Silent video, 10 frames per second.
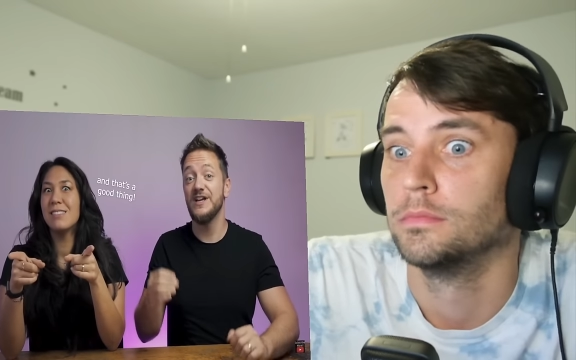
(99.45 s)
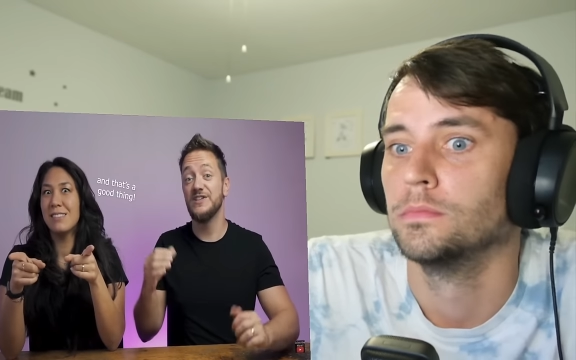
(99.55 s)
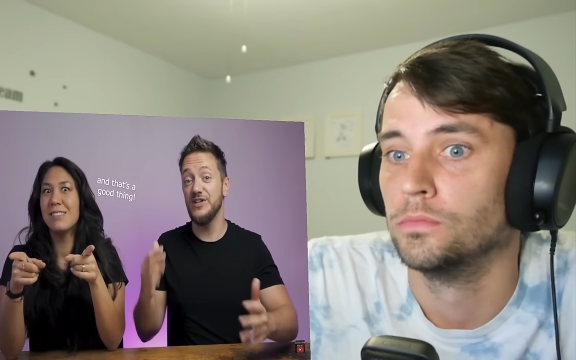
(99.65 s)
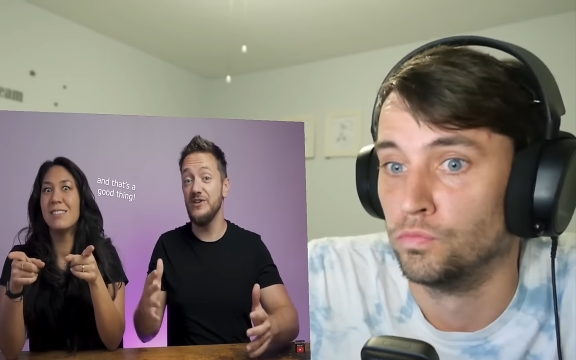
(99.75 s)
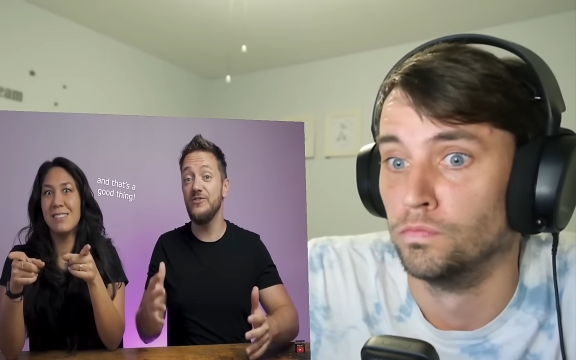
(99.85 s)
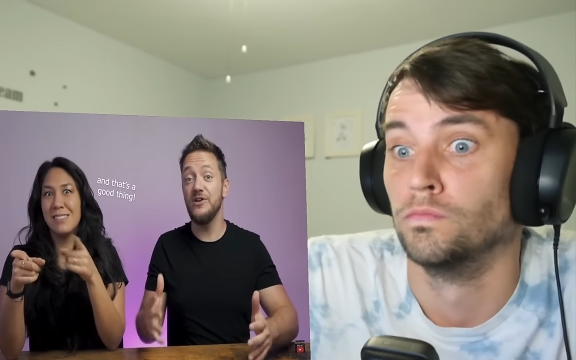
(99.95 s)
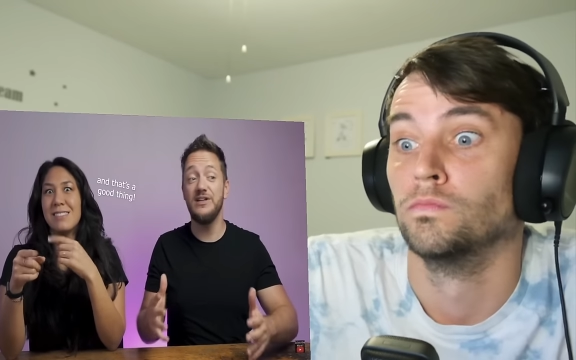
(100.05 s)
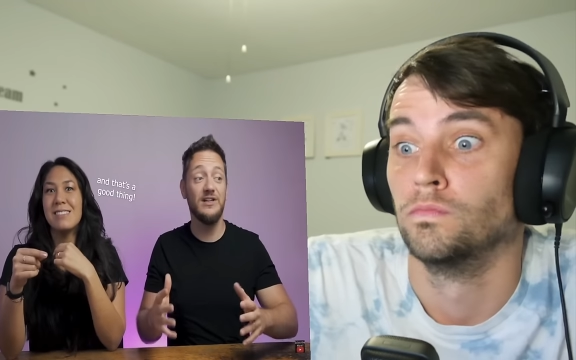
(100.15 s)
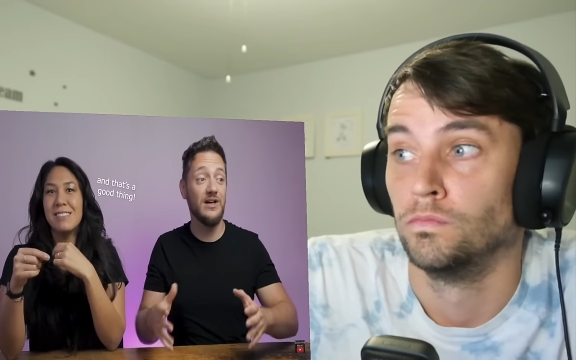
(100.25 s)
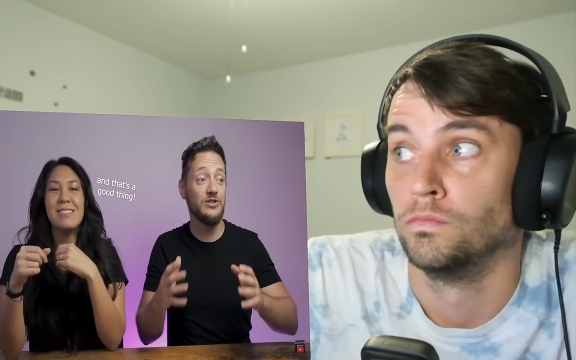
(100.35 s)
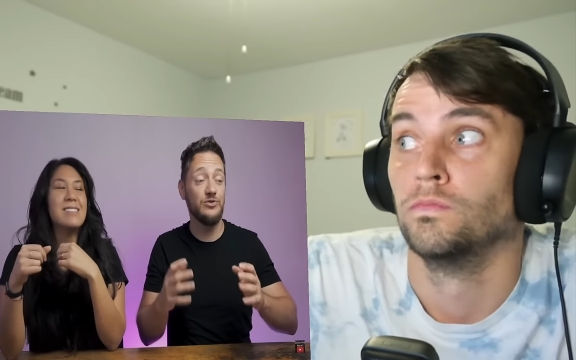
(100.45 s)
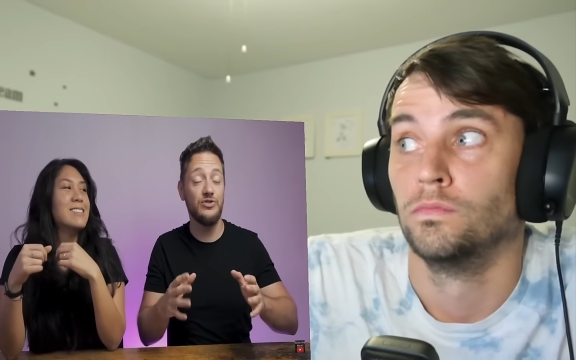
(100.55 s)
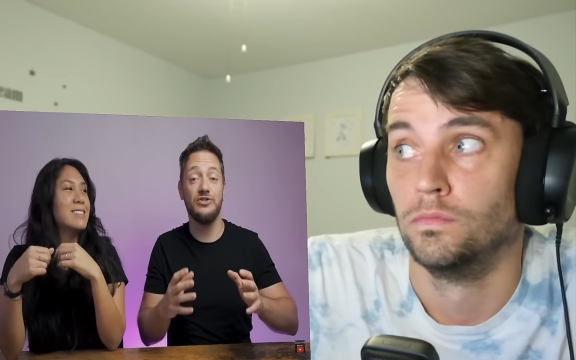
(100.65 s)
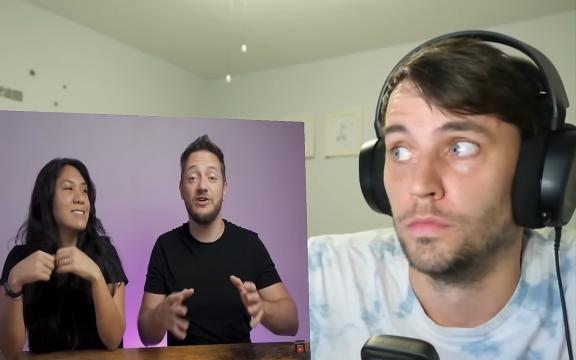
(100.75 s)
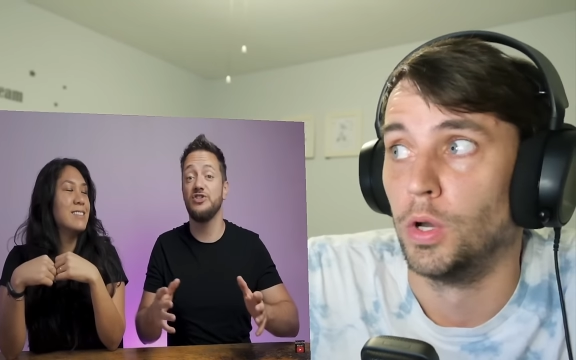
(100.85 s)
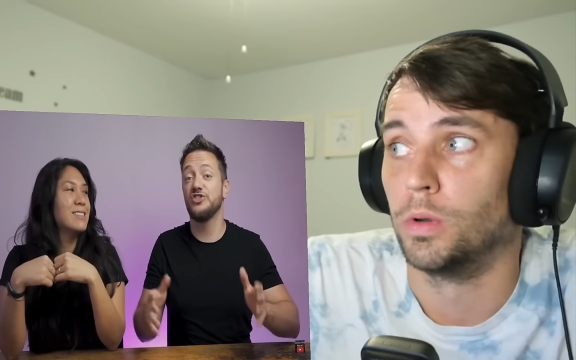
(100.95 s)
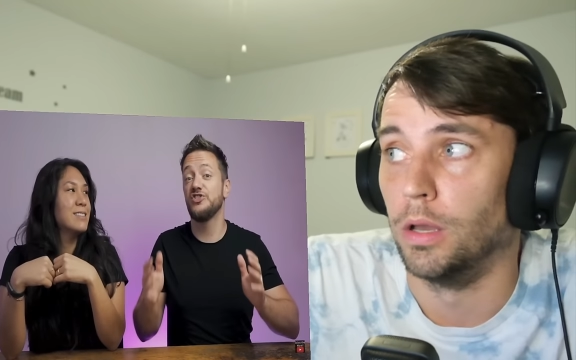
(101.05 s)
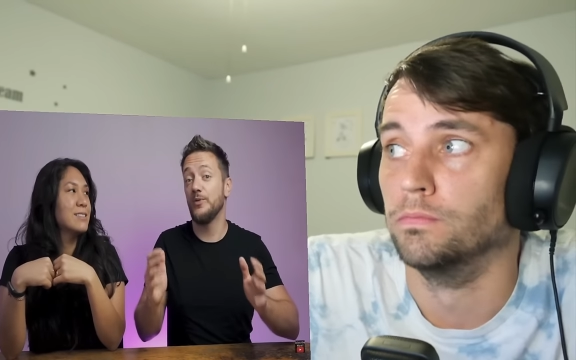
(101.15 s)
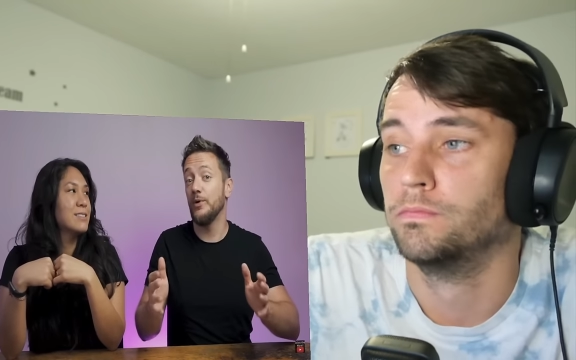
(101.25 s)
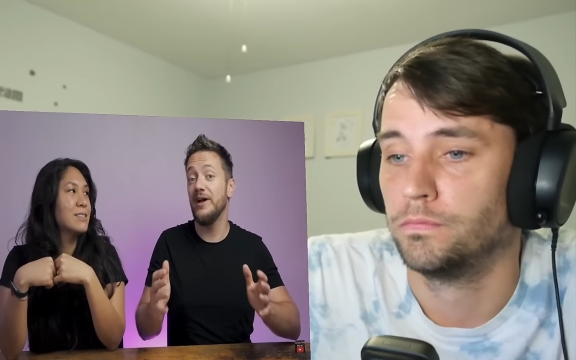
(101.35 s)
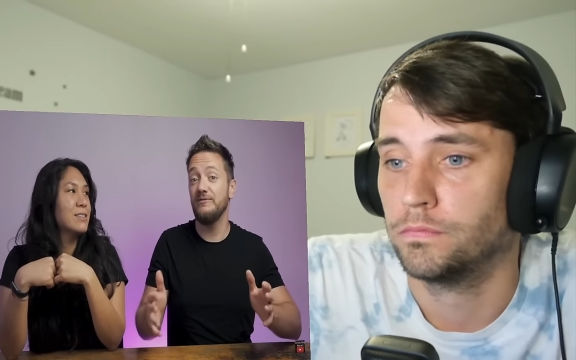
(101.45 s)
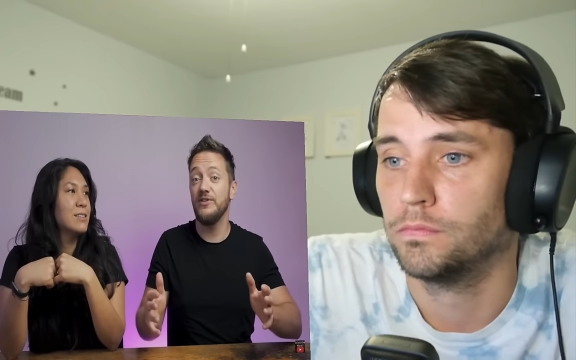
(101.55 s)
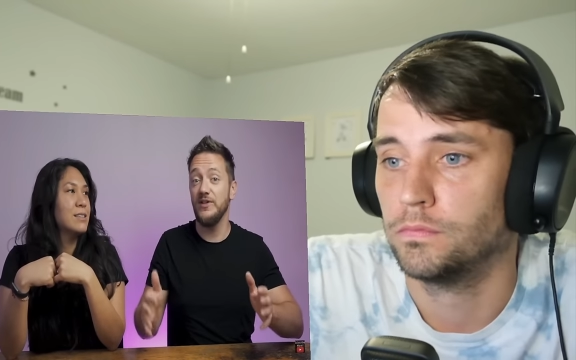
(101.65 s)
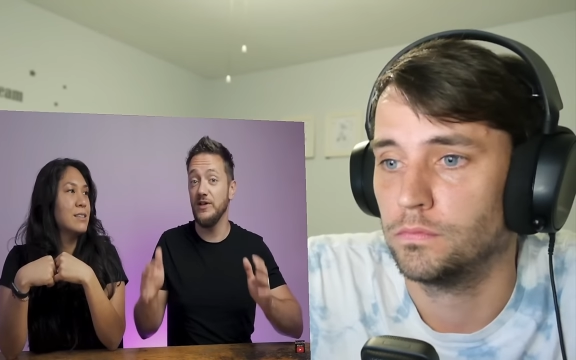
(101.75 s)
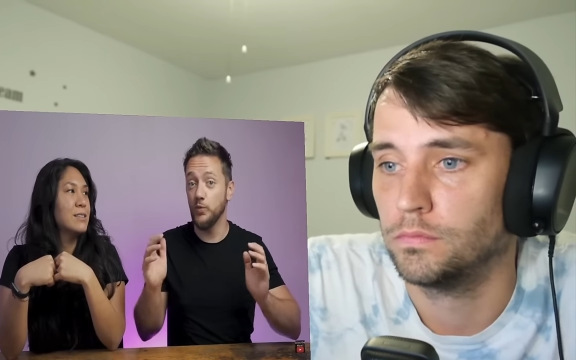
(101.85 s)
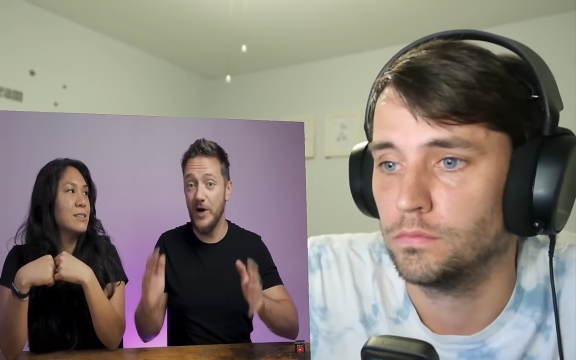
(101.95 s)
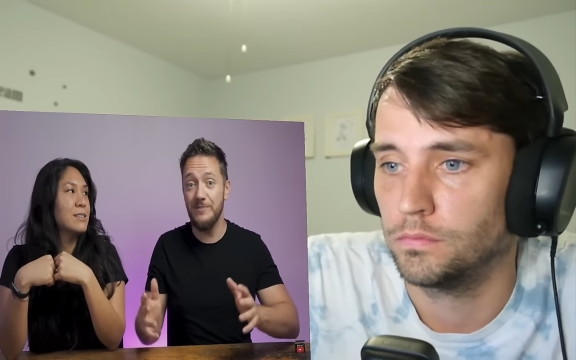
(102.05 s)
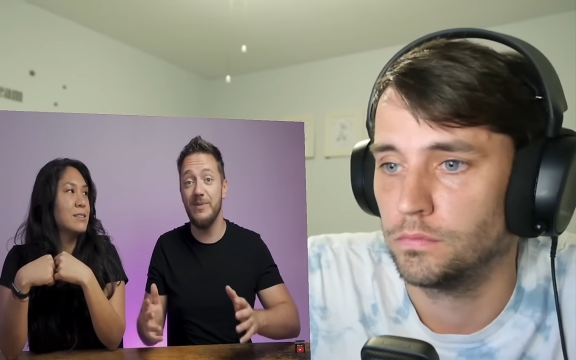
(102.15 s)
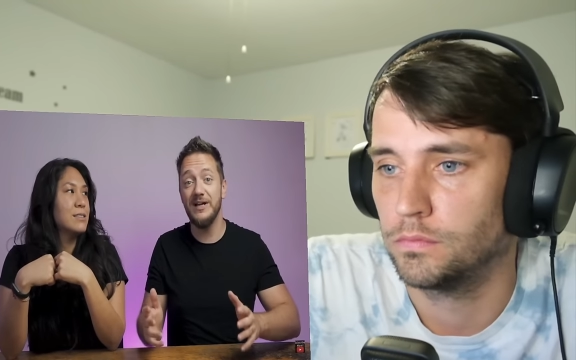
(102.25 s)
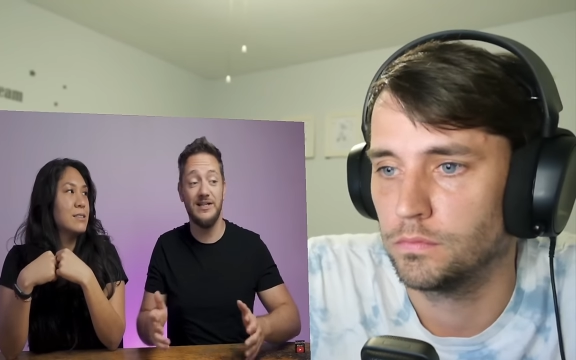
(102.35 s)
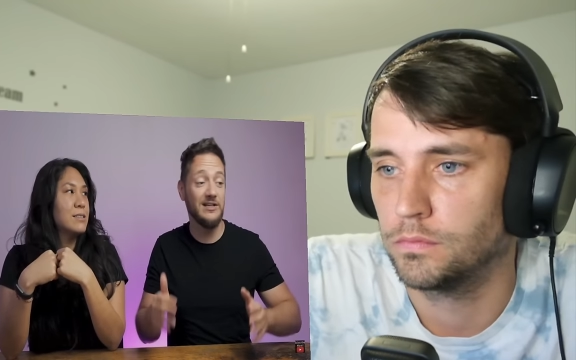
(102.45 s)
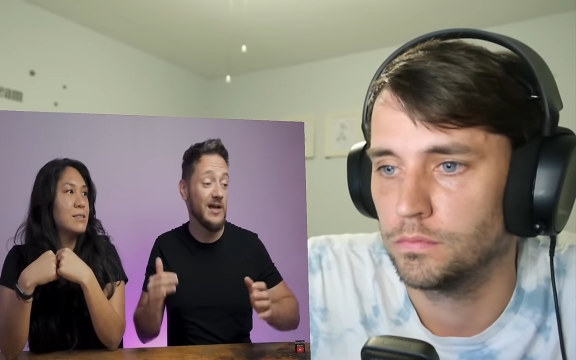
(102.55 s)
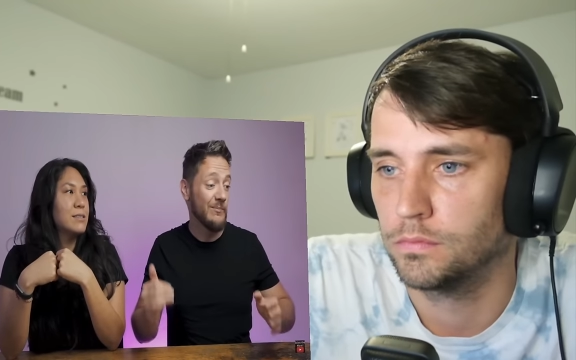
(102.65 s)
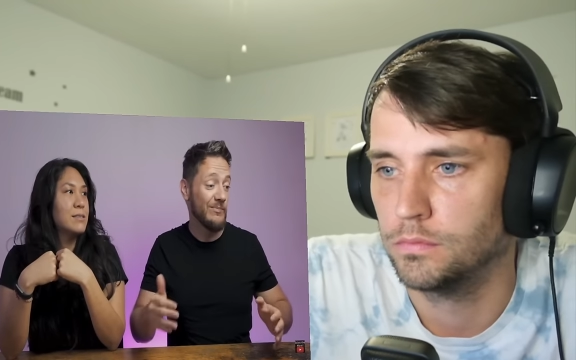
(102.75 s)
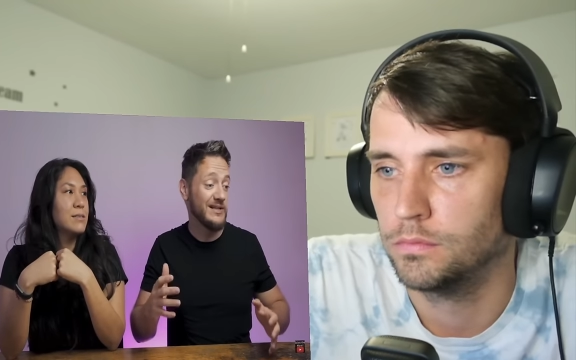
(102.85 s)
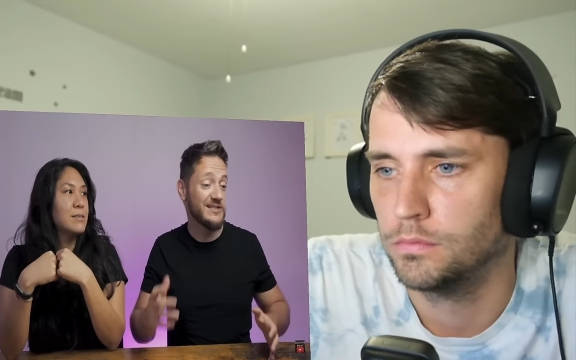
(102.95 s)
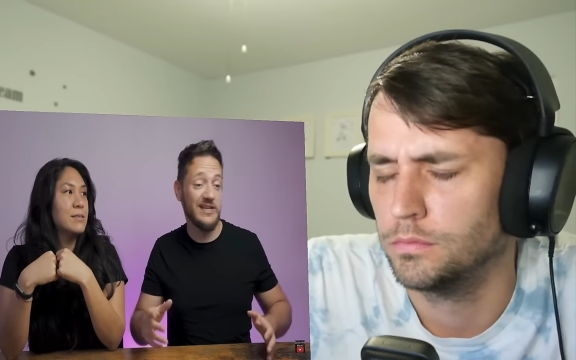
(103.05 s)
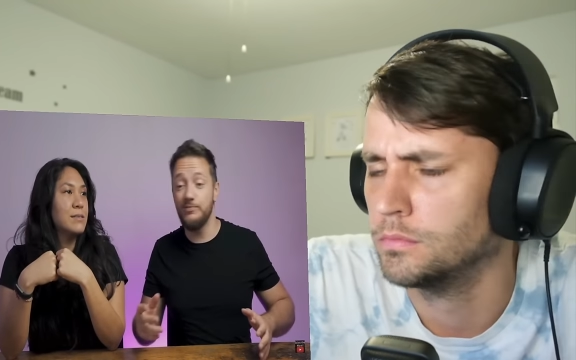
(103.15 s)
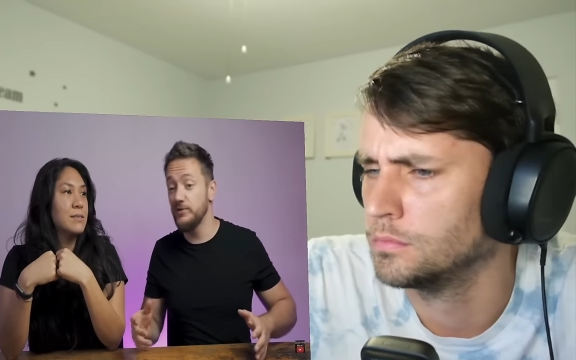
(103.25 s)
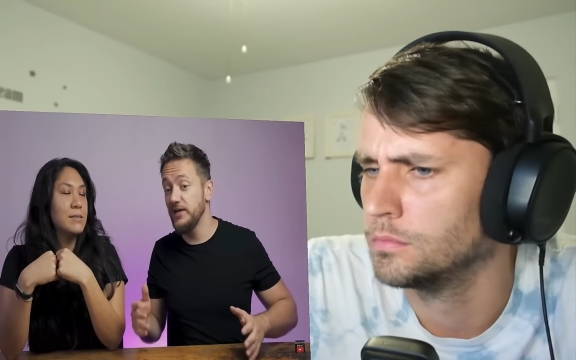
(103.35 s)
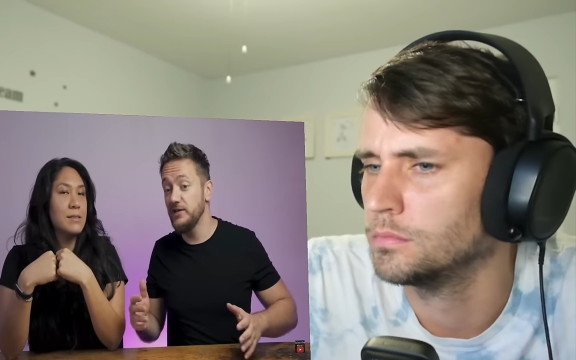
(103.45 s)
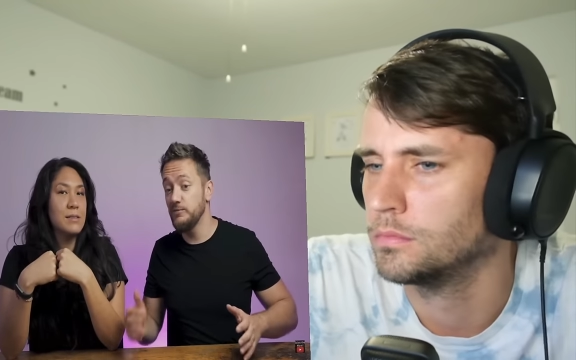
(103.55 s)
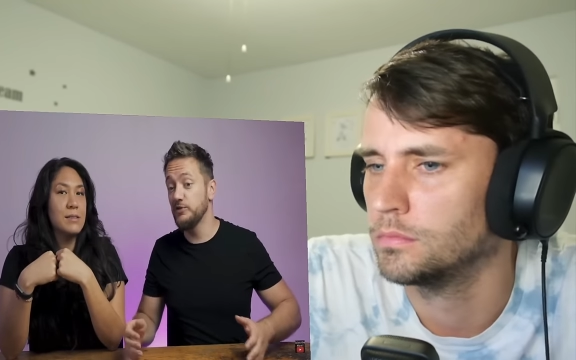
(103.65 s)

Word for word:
Speaker 1: So if you're here, you should not okay. just throw everything in one bucket, but separated